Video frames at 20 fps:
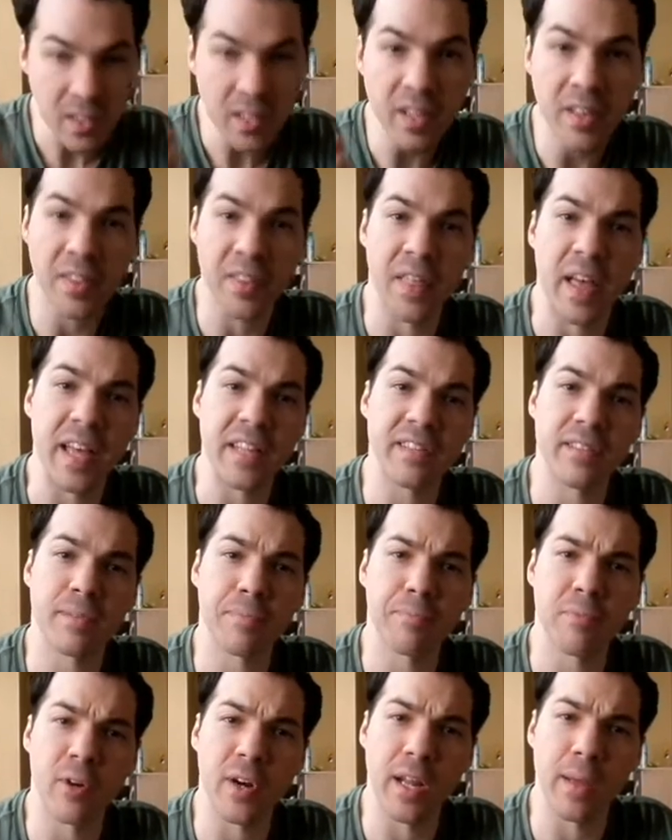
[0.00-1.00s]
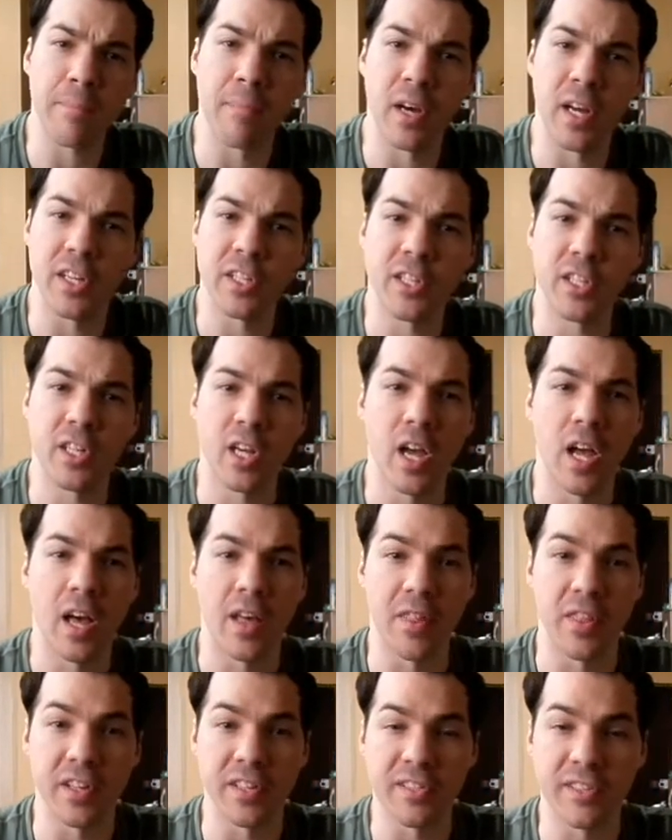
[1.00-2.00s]
that's pretty much
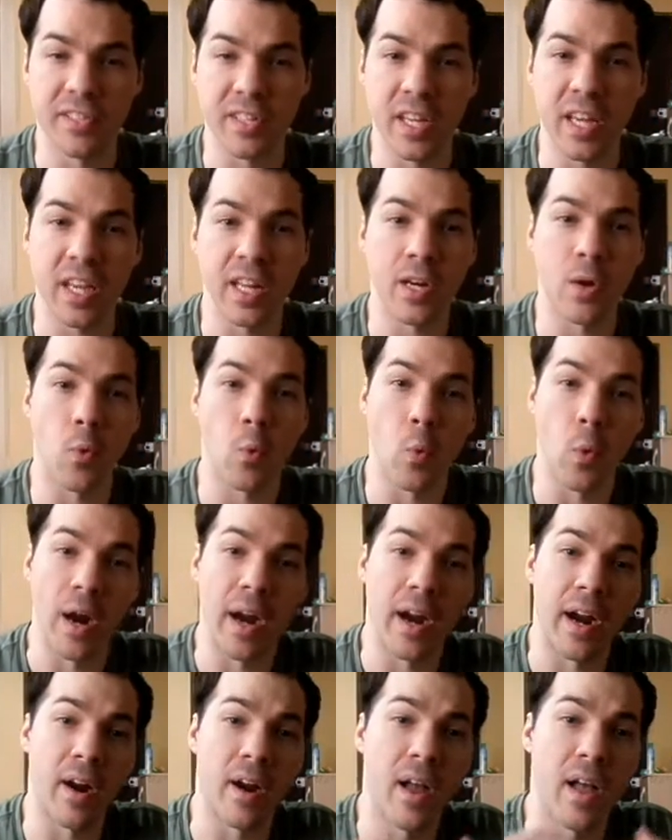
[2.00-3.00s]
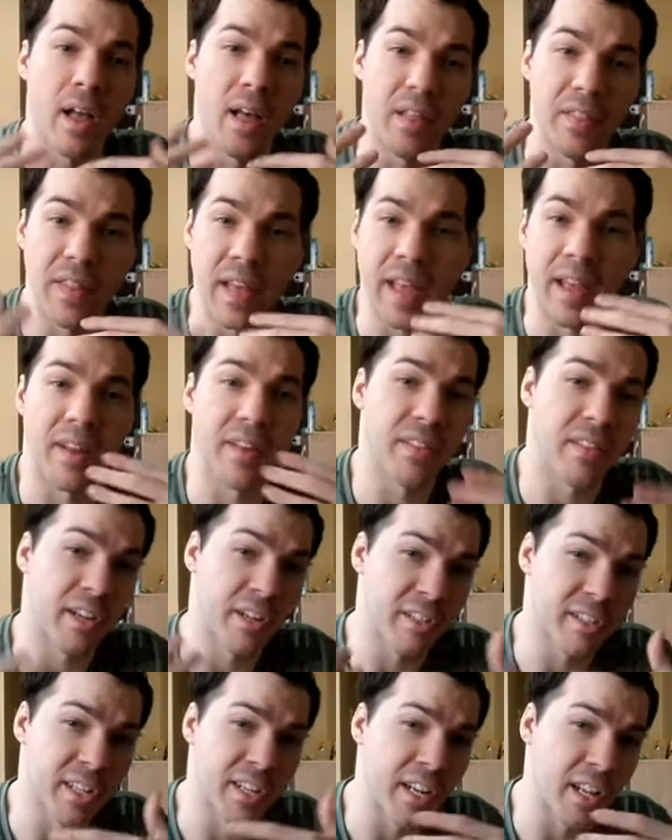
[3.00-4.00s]
the scene where
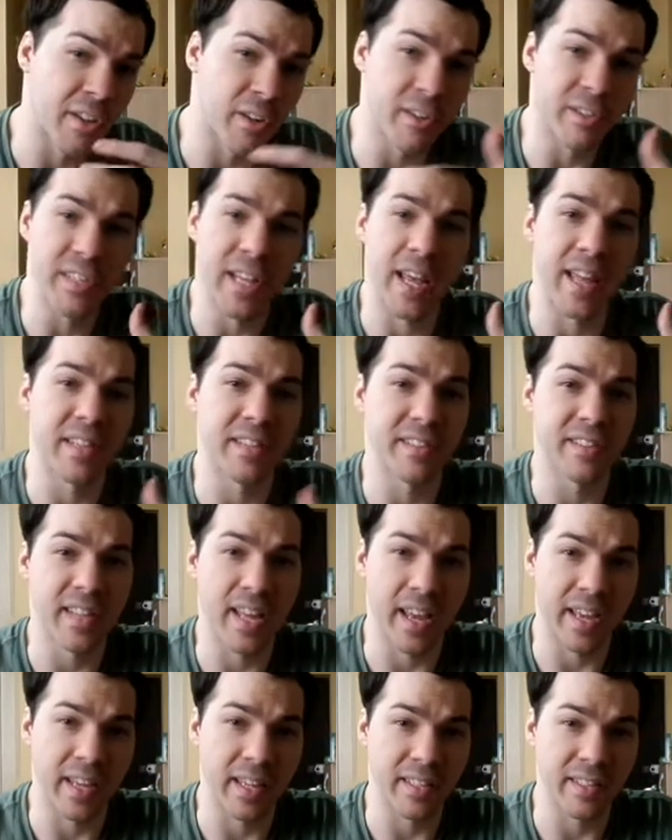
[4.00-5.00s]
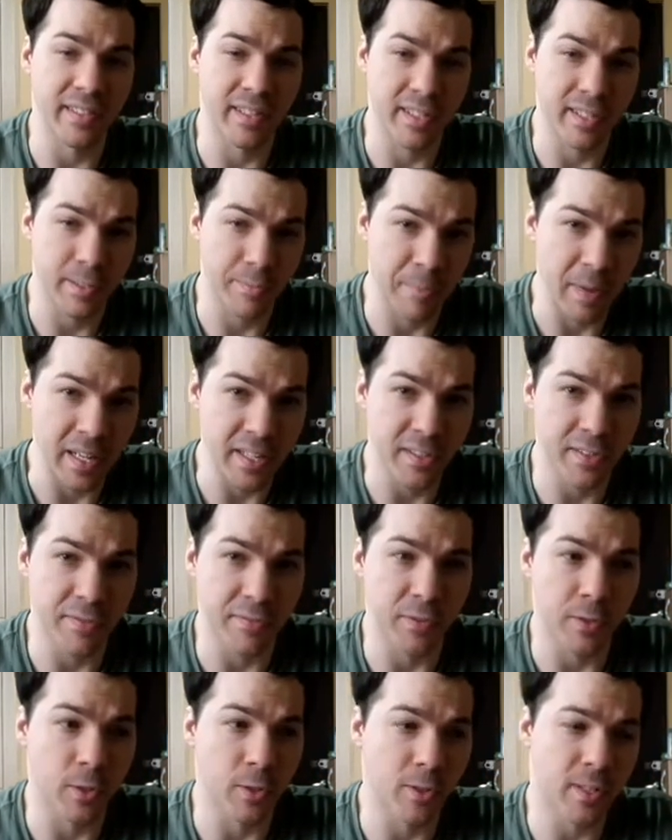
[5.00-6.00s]
there's another 10-second
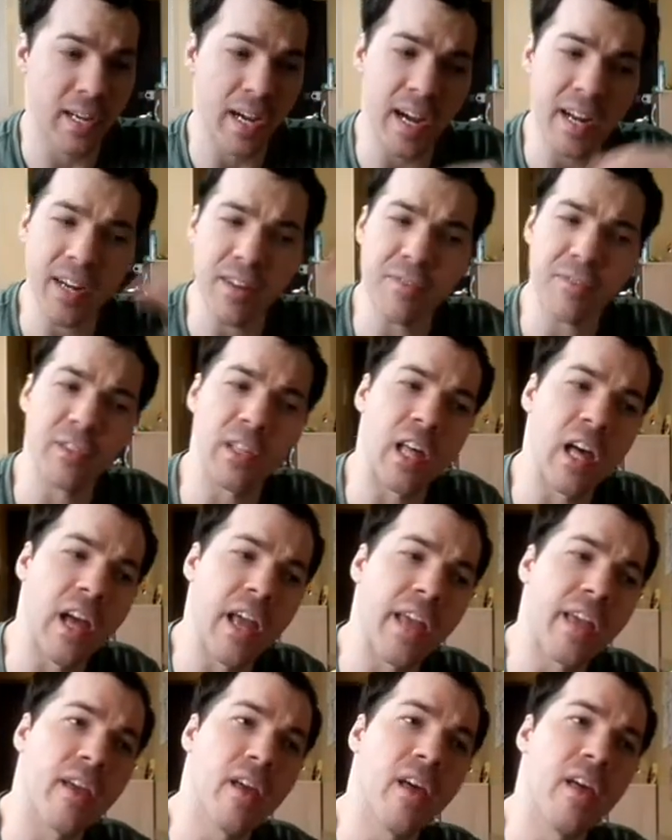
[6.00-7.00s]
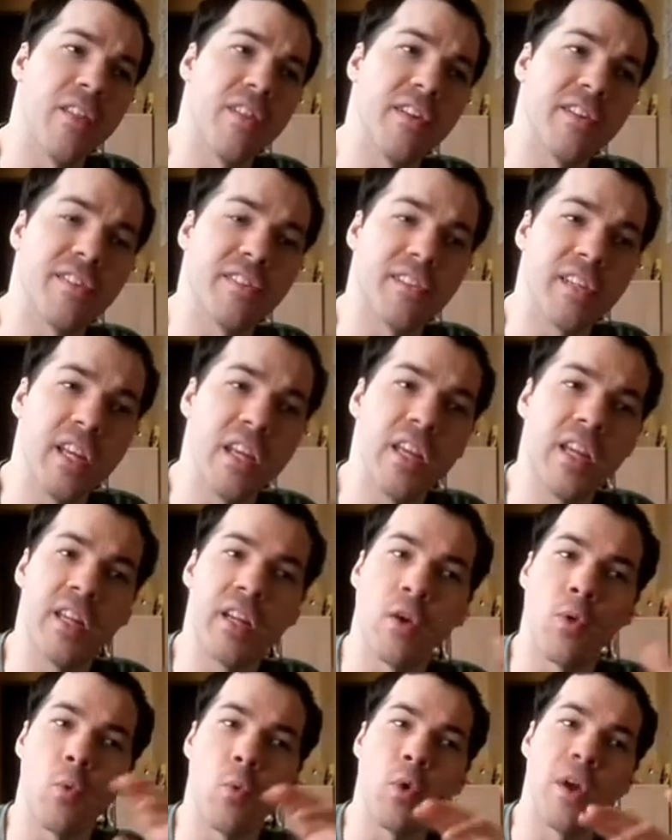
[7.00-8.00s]
suspenseful, kind of like the
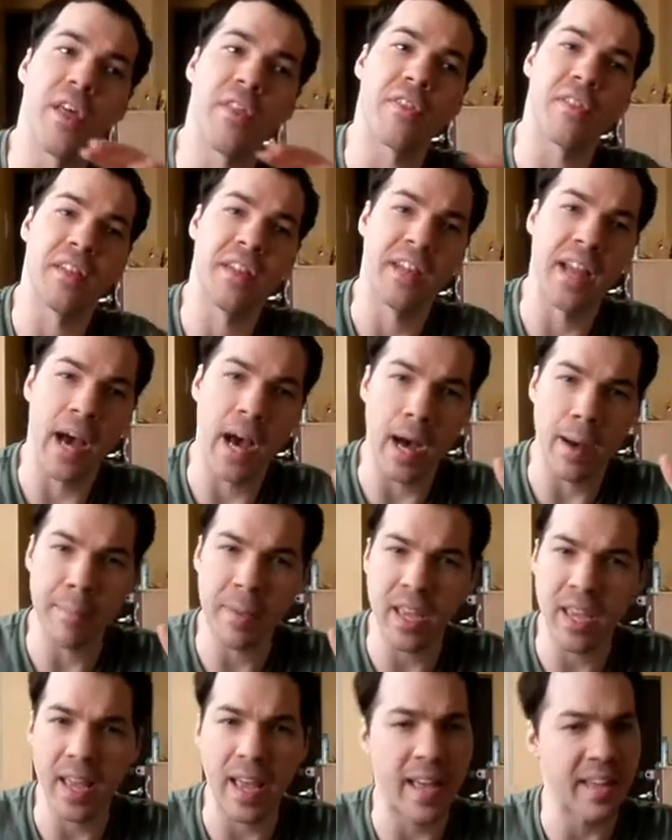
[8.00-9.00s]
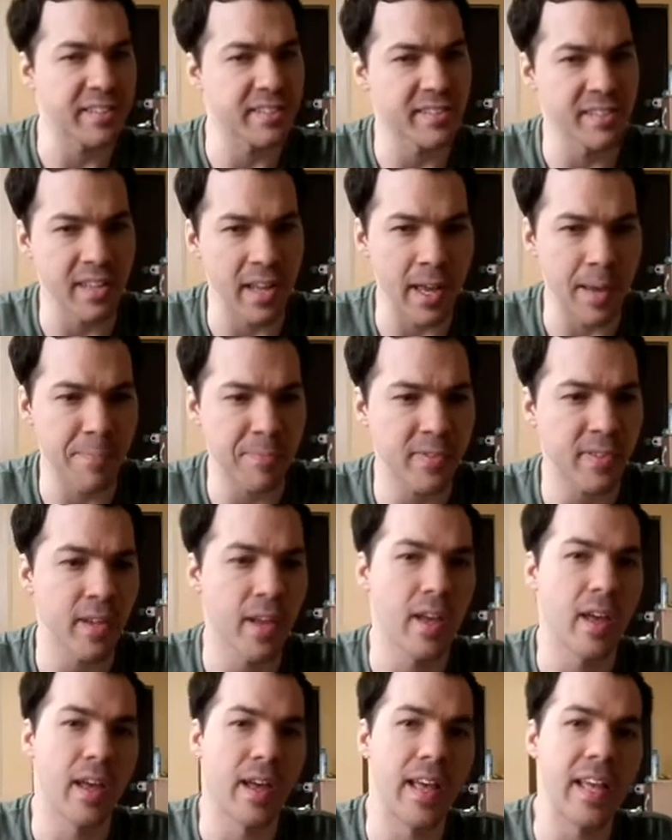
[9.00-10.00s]
scene with Nami, except
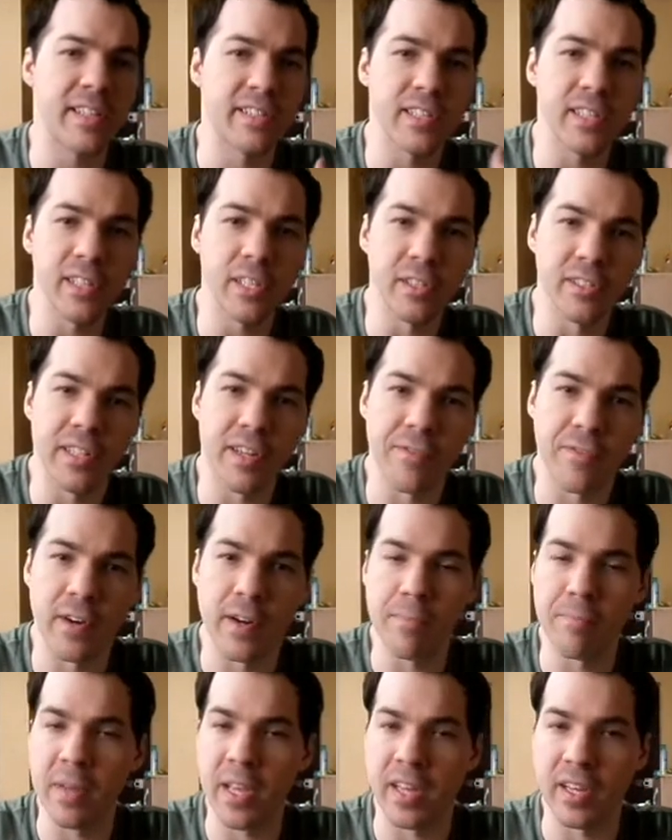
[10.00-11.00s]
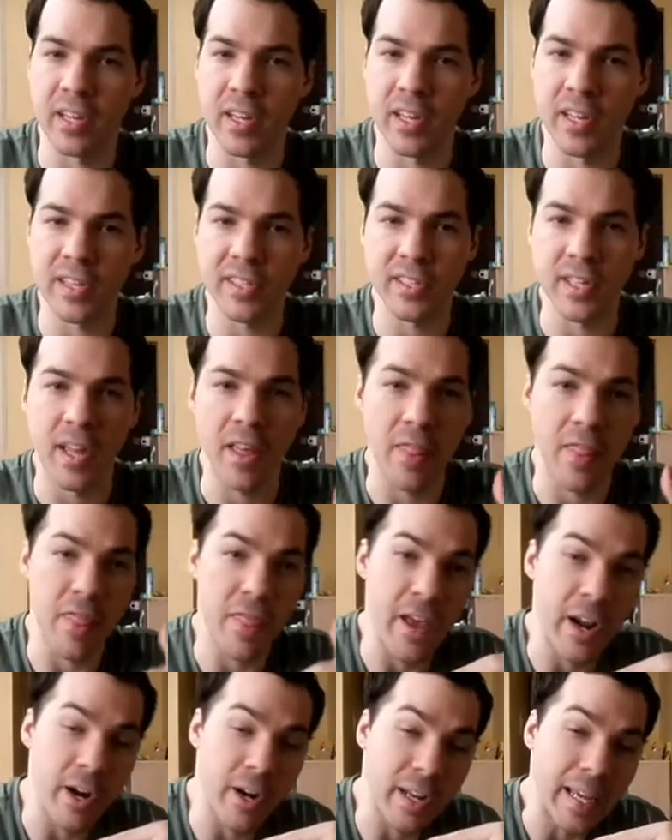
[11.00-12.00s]
it's a little different because
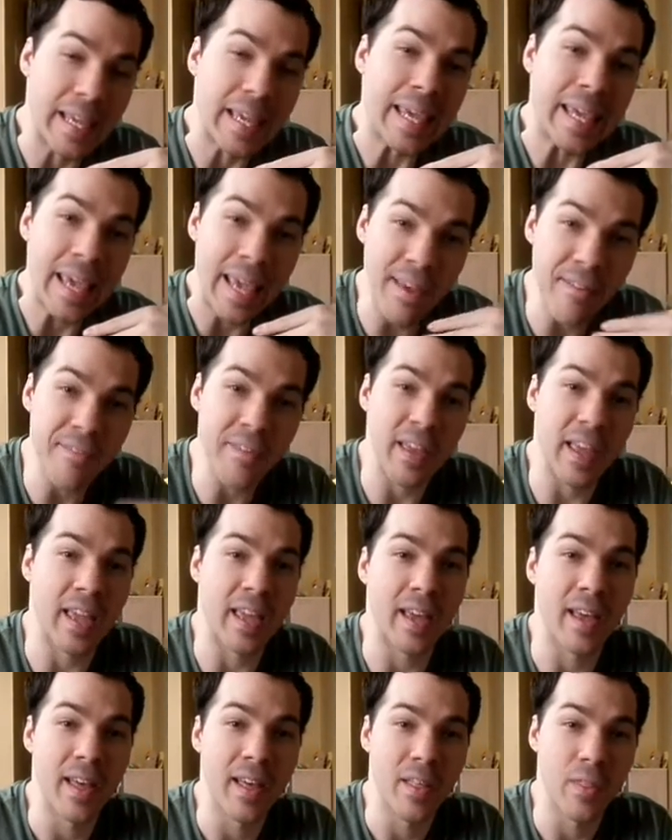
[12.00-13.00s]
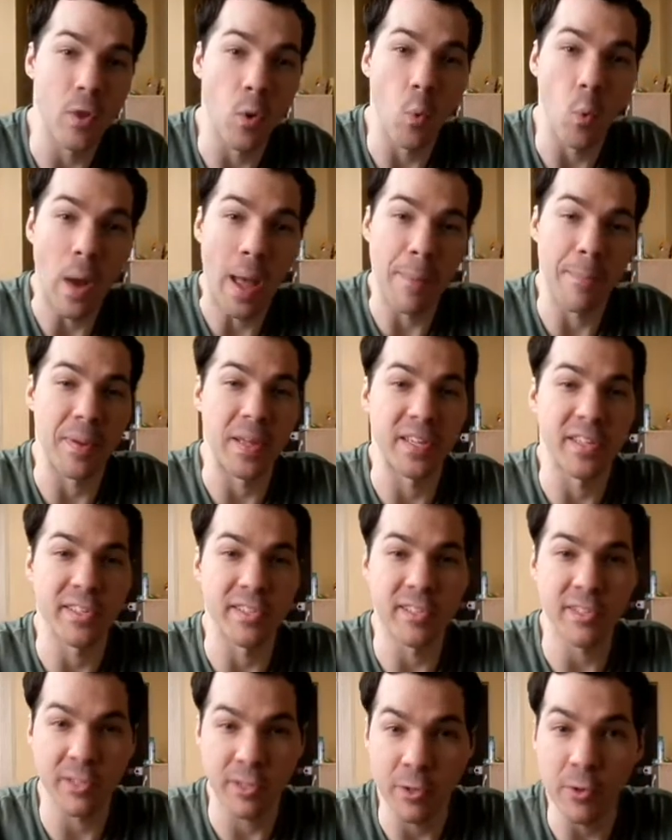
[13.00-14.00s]
they're giving the weapon
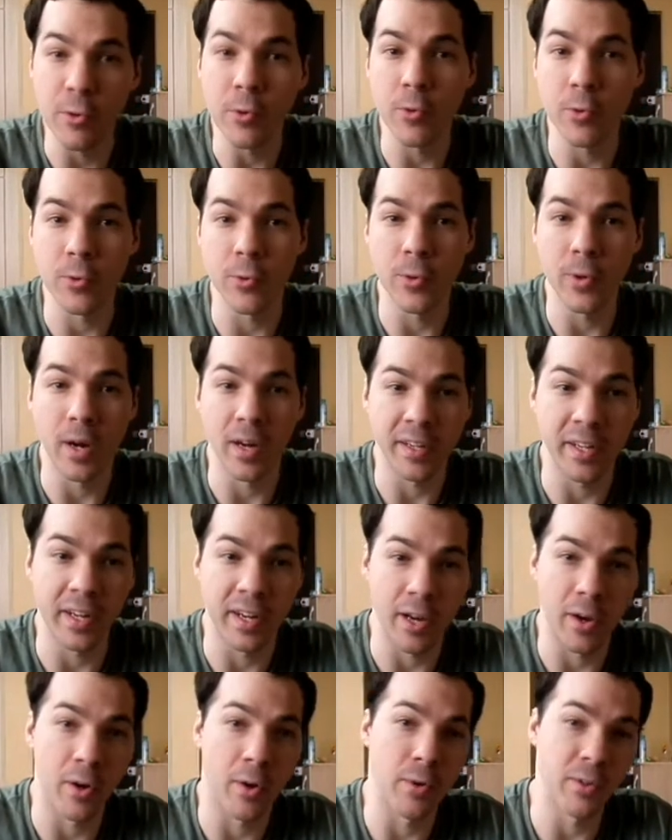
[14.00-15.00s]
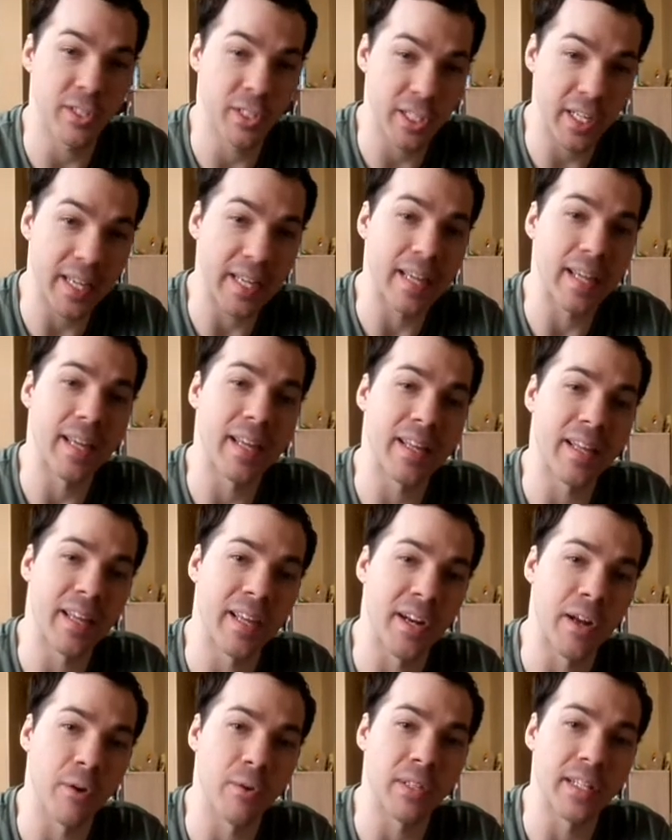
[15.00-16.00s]
to, you know, she,
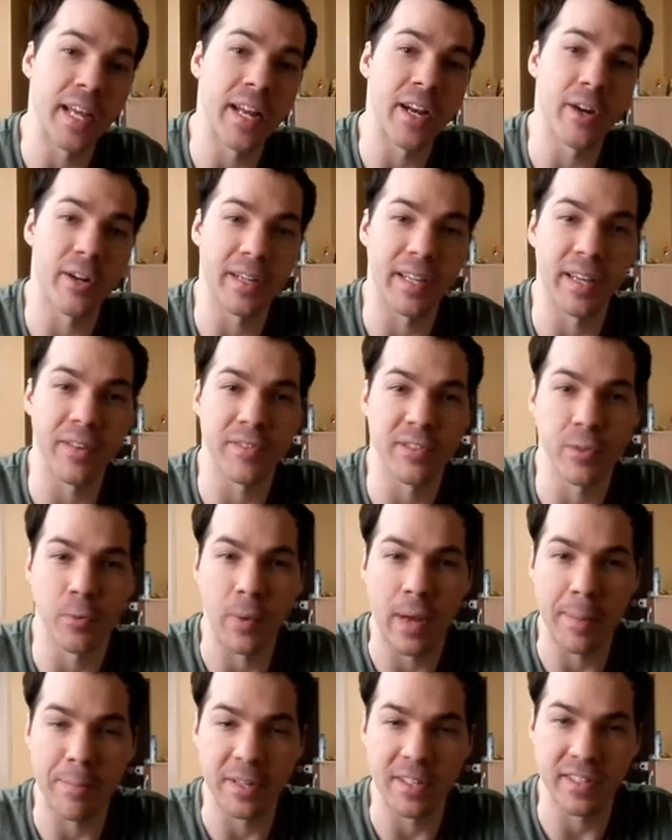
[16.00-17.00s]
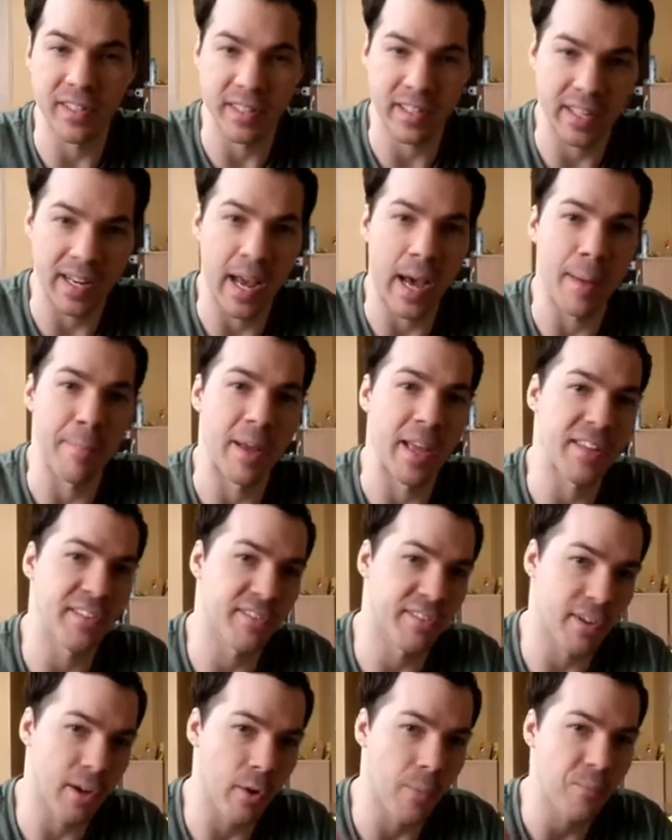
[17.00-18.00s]
you know, Leonard gives the weapon to Kaname,
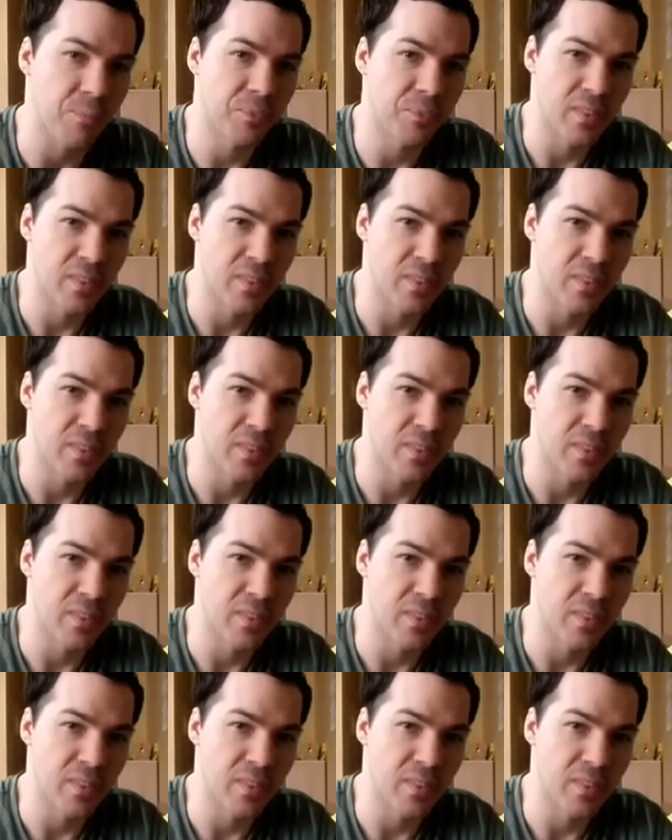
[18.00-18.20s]
so